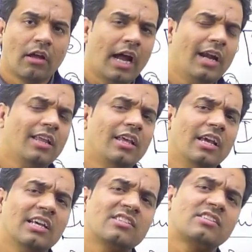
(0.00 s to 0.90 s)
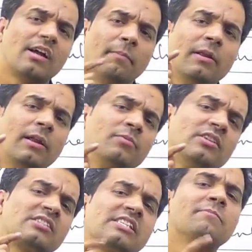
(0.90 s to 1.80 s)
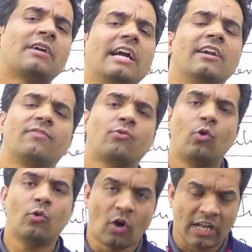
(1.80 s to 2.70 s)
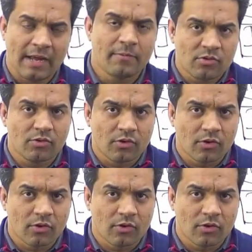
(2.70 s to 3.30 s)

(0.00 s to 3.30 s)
and he has developed the same kind of code what I am